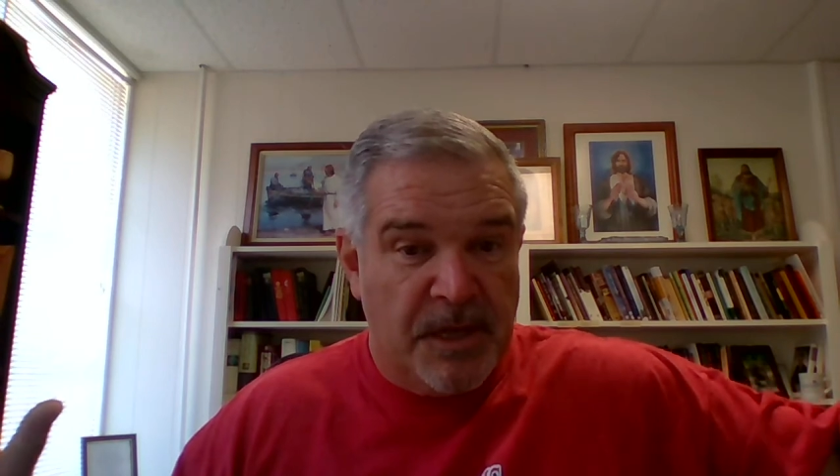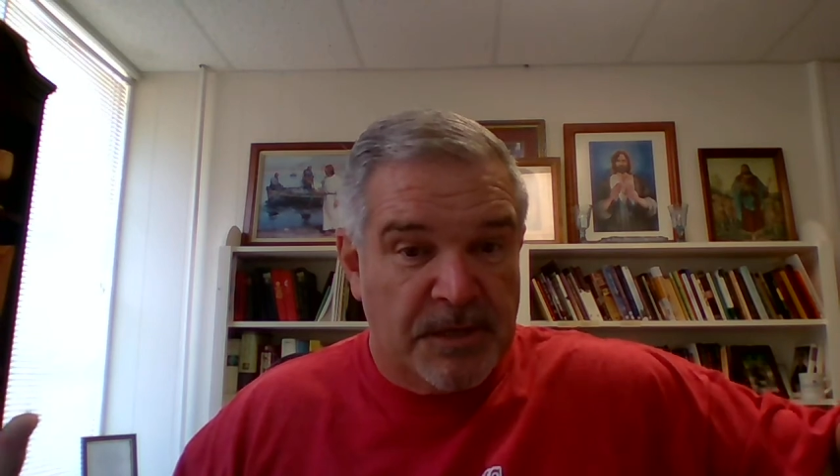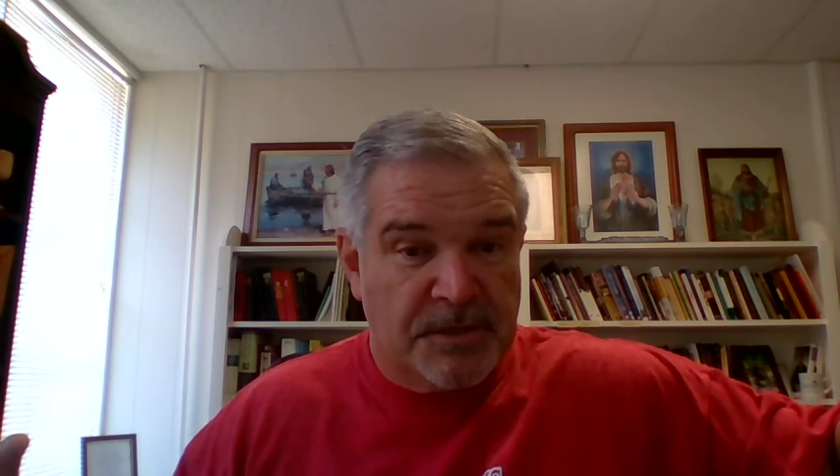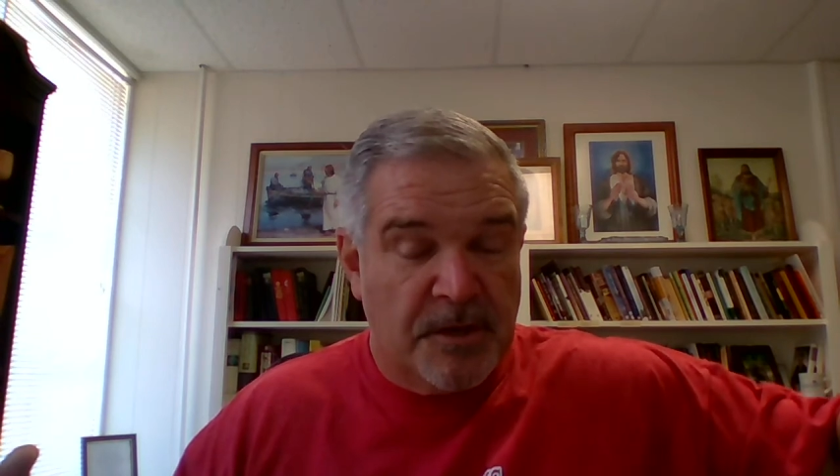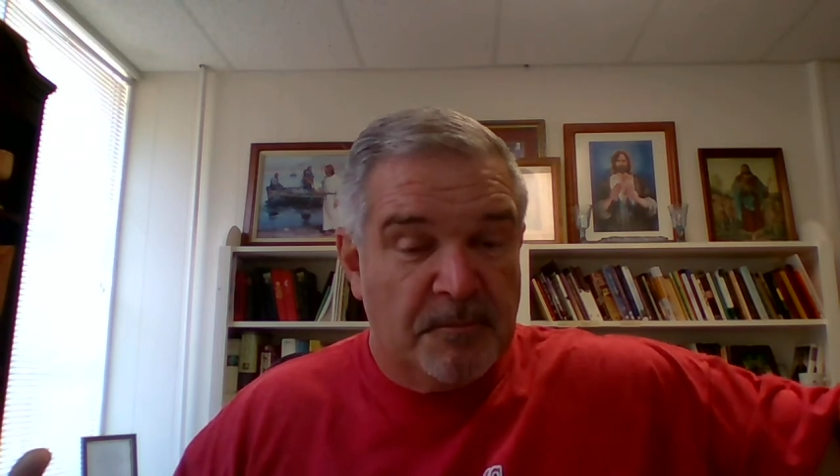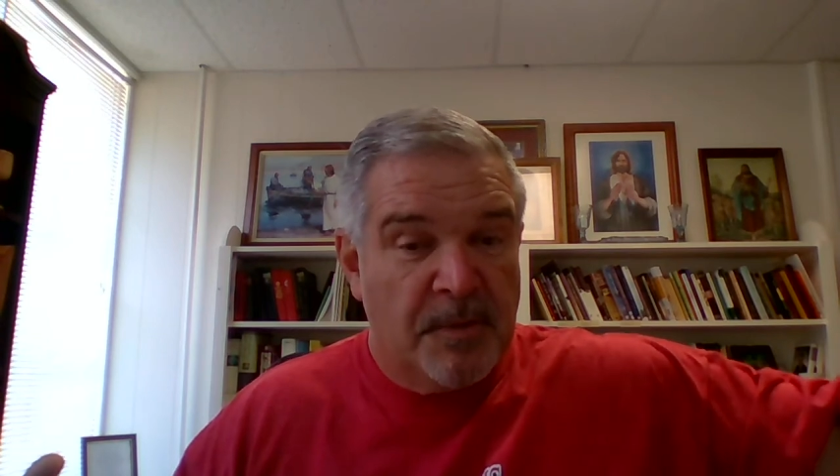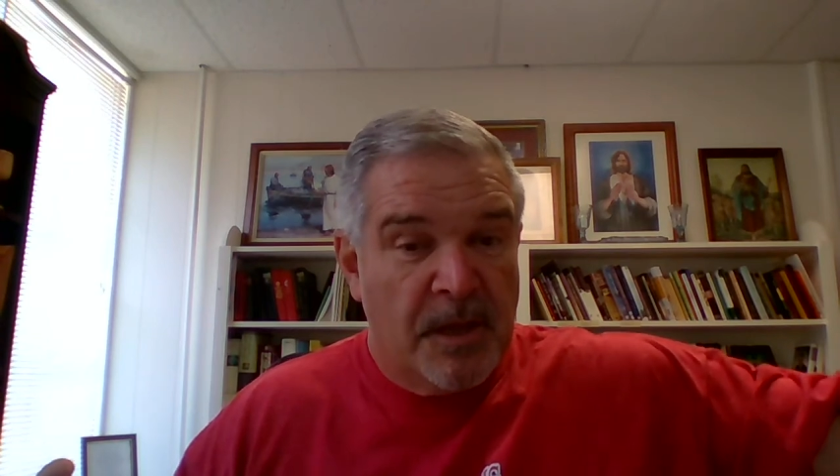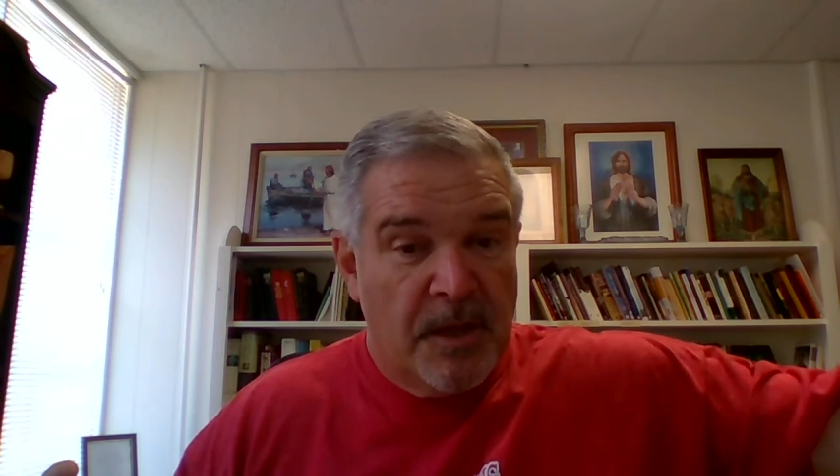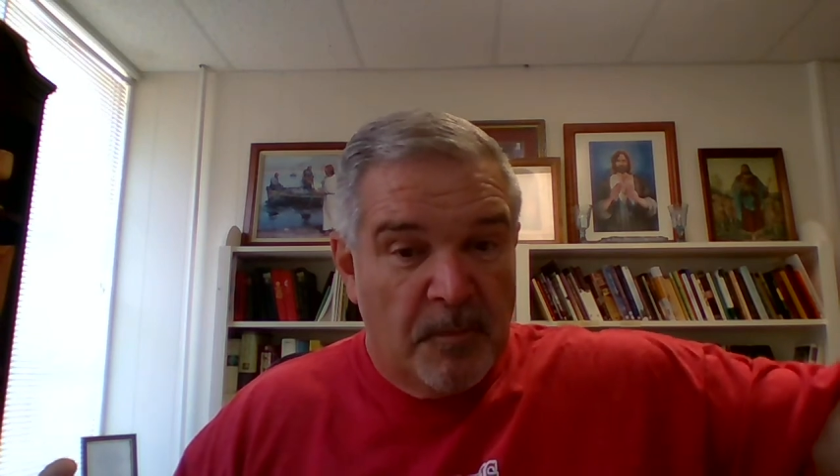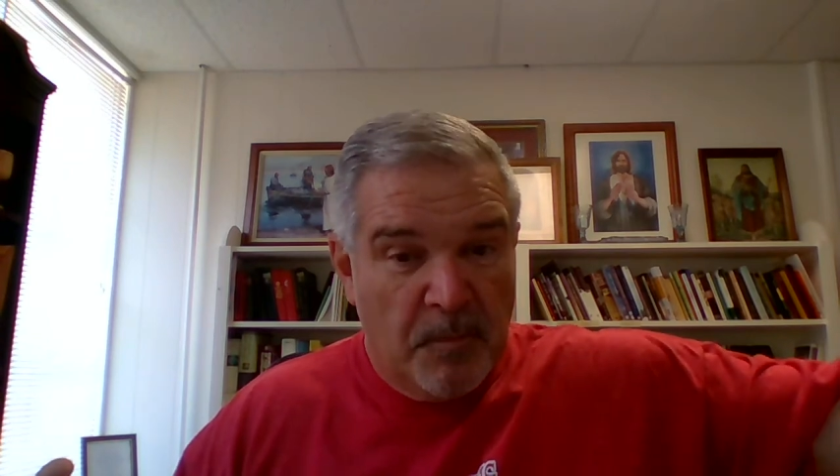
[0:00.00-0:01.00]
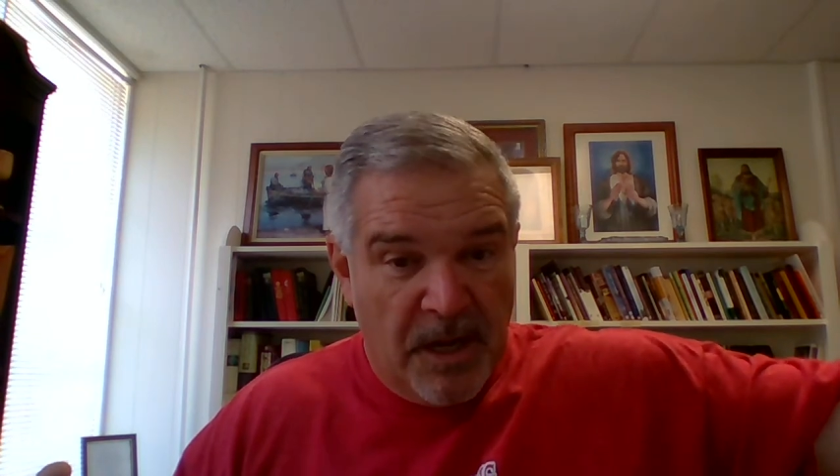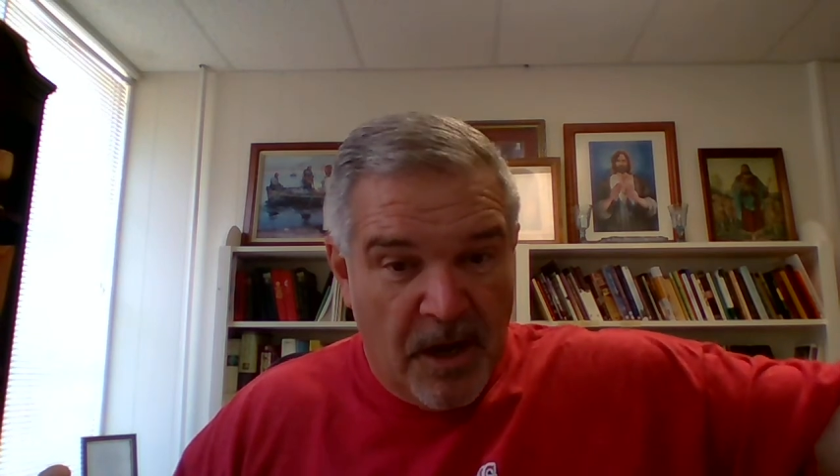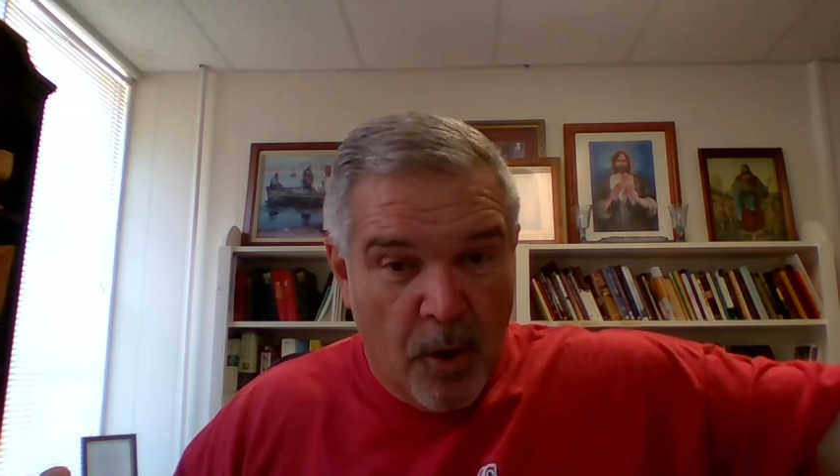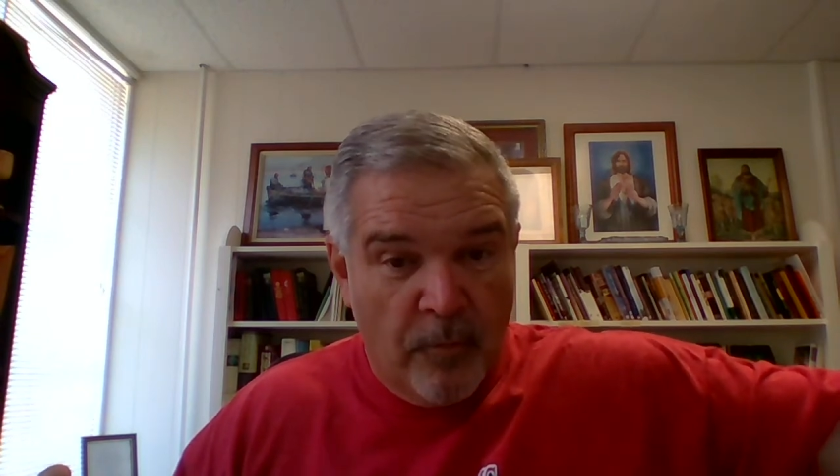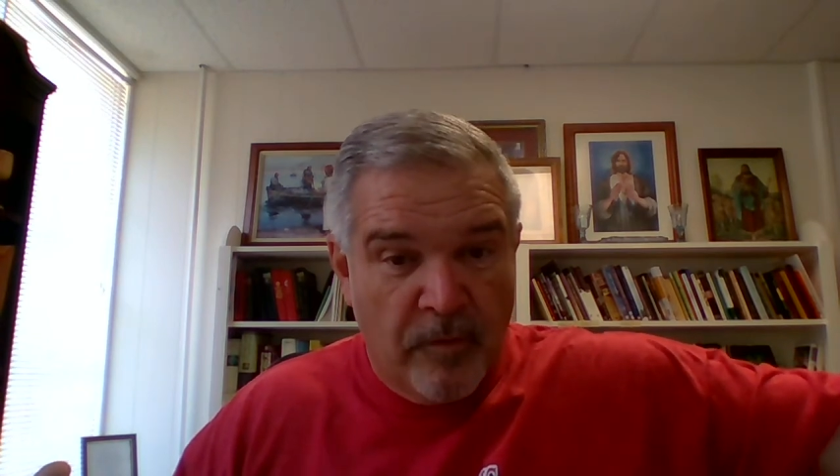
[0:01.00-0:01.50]
He ends up
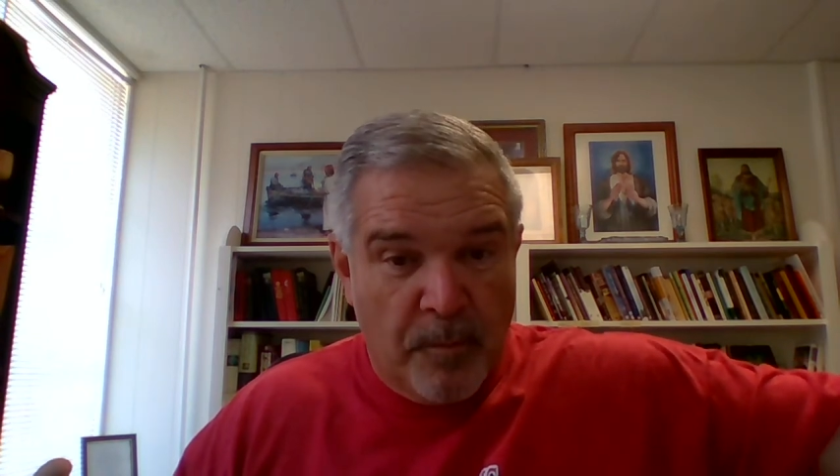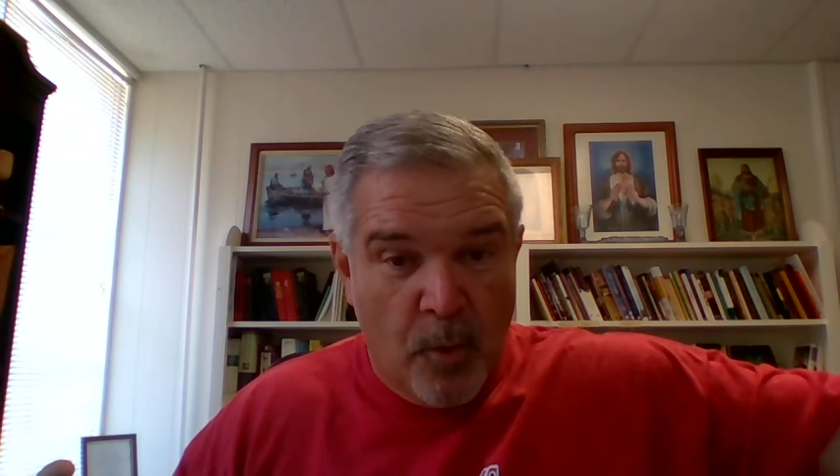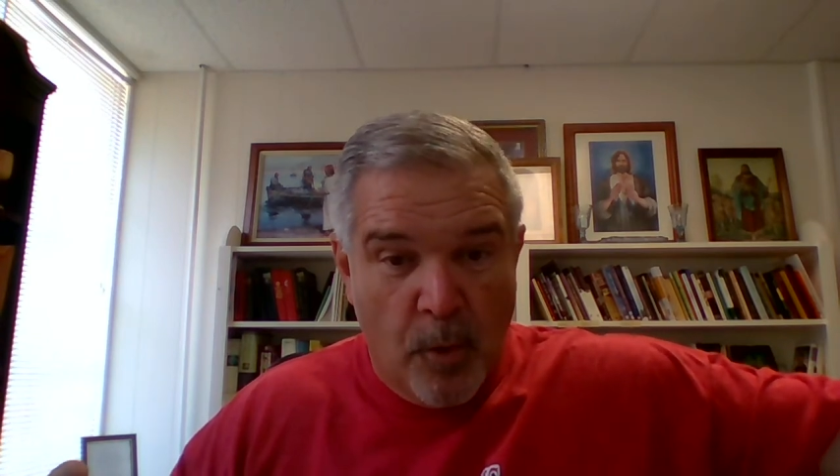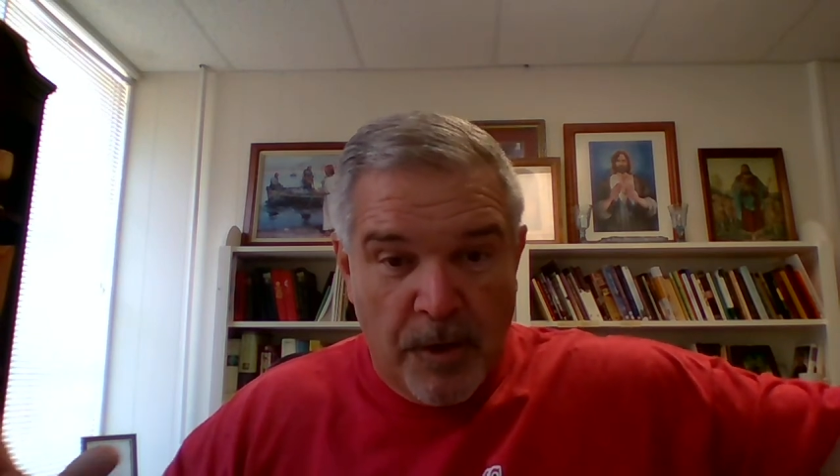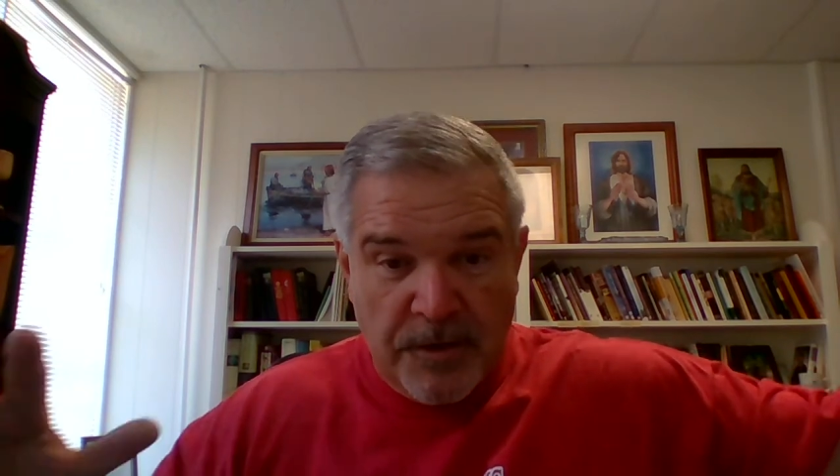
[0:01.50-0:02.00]
being overboard